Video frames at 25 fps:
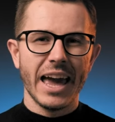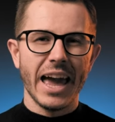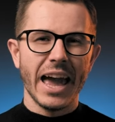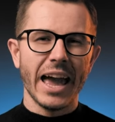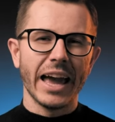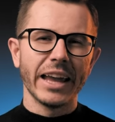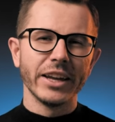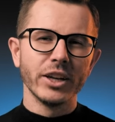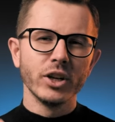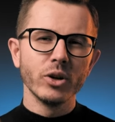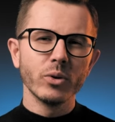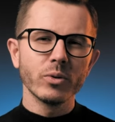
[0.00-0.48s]

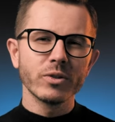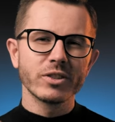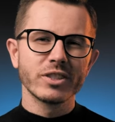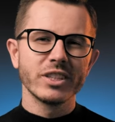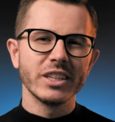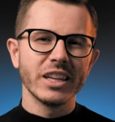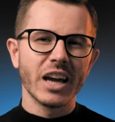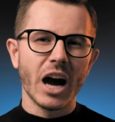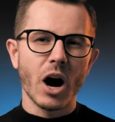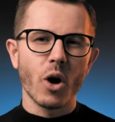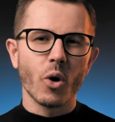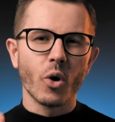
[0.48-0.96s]
and you will
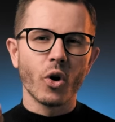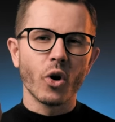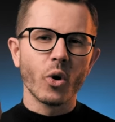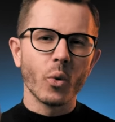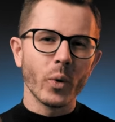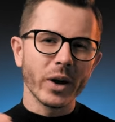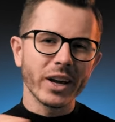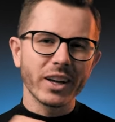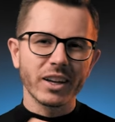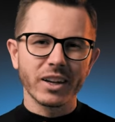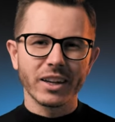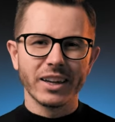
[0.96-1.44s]
see how
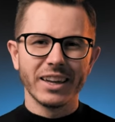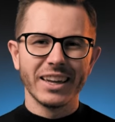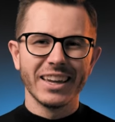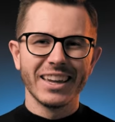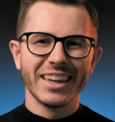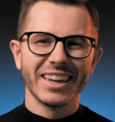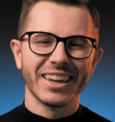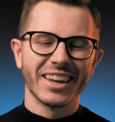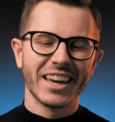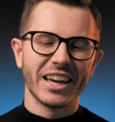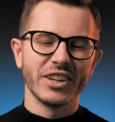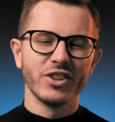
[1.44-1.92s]
quickly
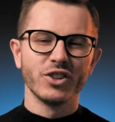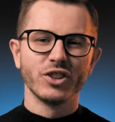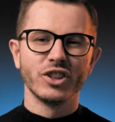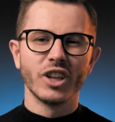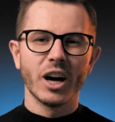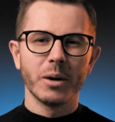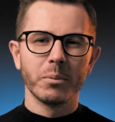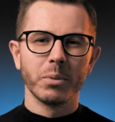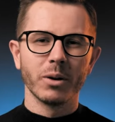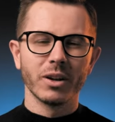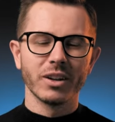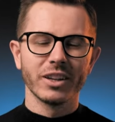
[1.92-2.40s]
can you
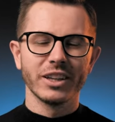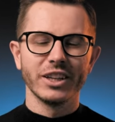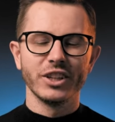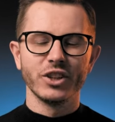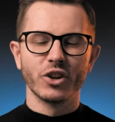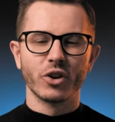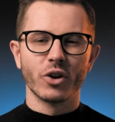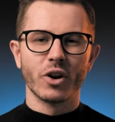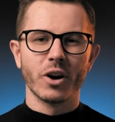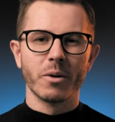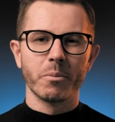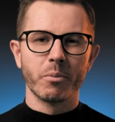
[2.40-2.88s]
double
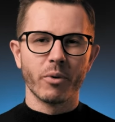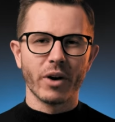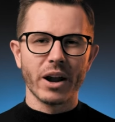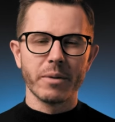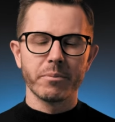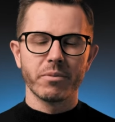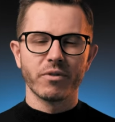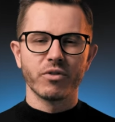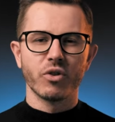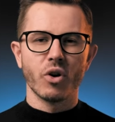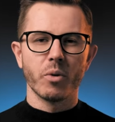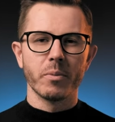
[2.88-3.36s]
your brain
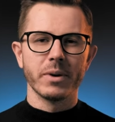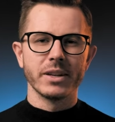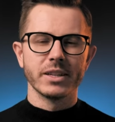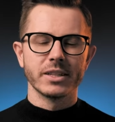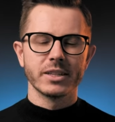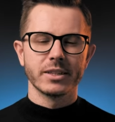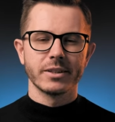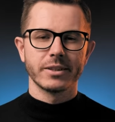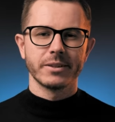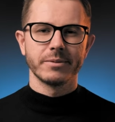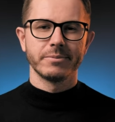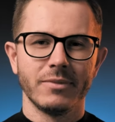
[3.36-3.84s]
performance.
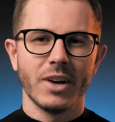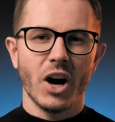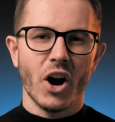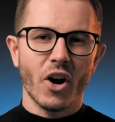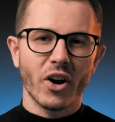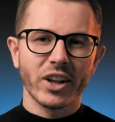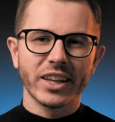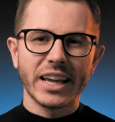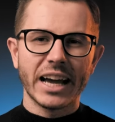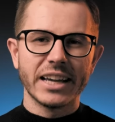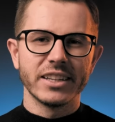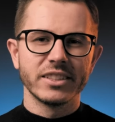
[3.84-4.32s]

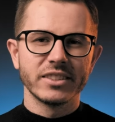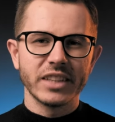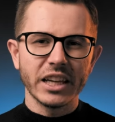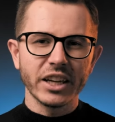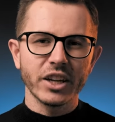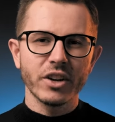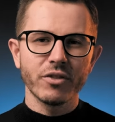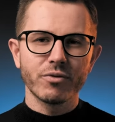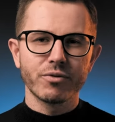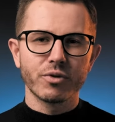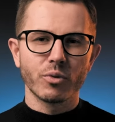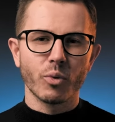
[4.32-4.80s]
Alright guys, thank
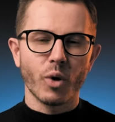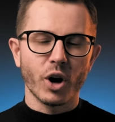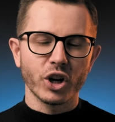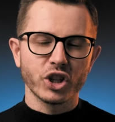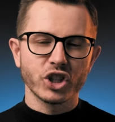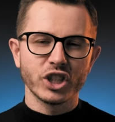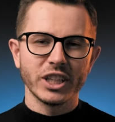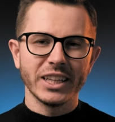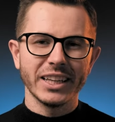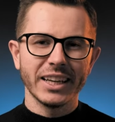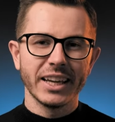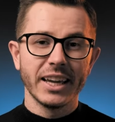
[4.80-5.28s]
you for
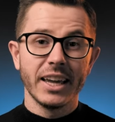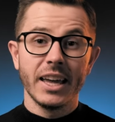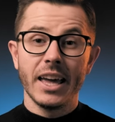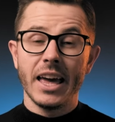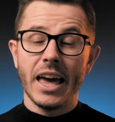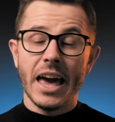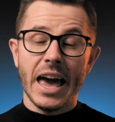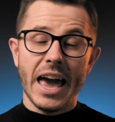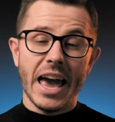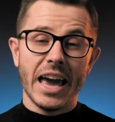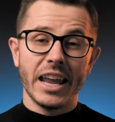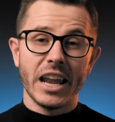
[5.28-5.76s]
watching,
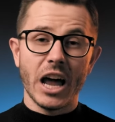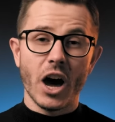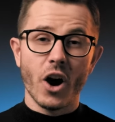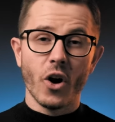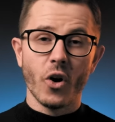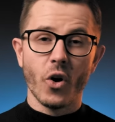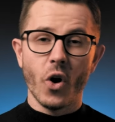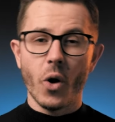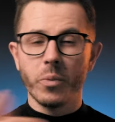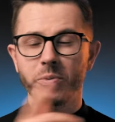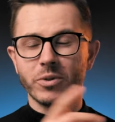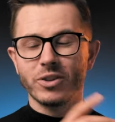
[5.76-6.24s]
and I
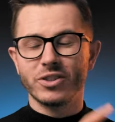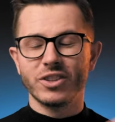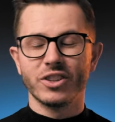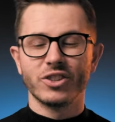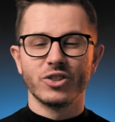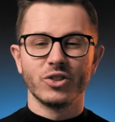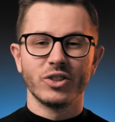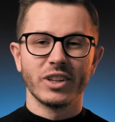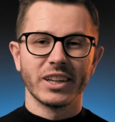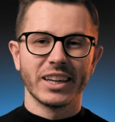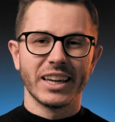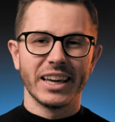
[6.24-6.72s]
hope to see you
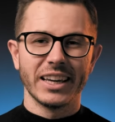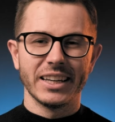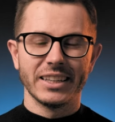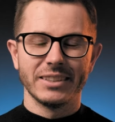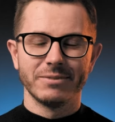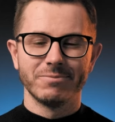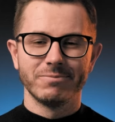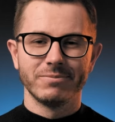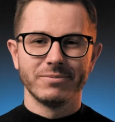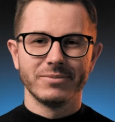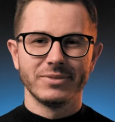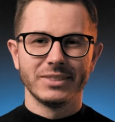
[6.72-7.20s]
soon again.
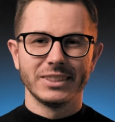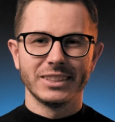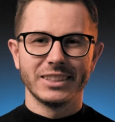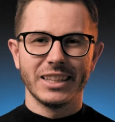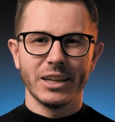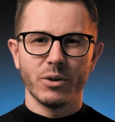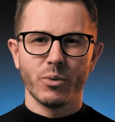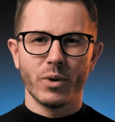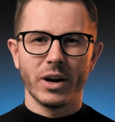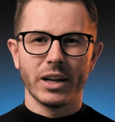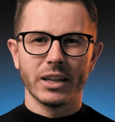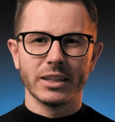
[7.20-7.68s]

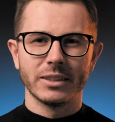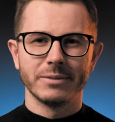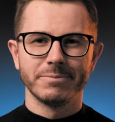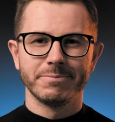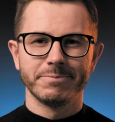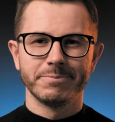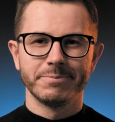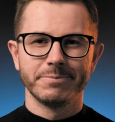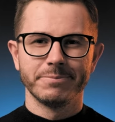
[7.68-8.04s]
Stay well.